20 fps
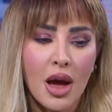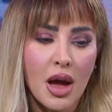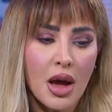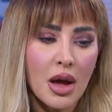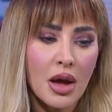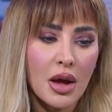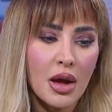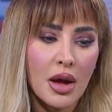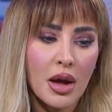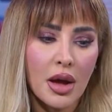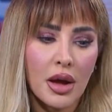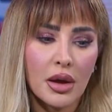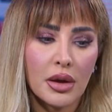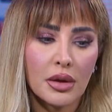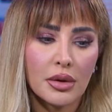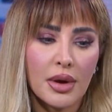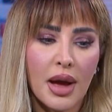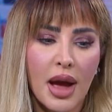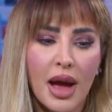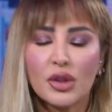
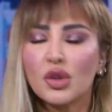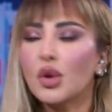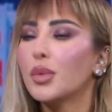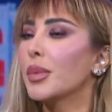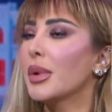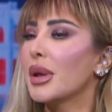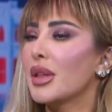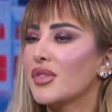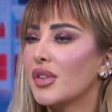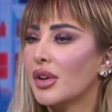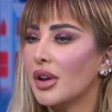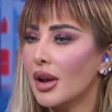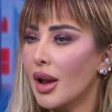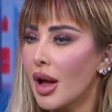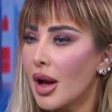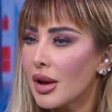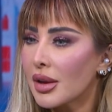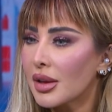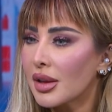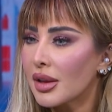I don't believe in
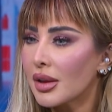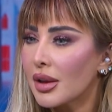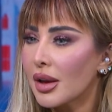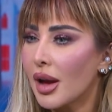luck.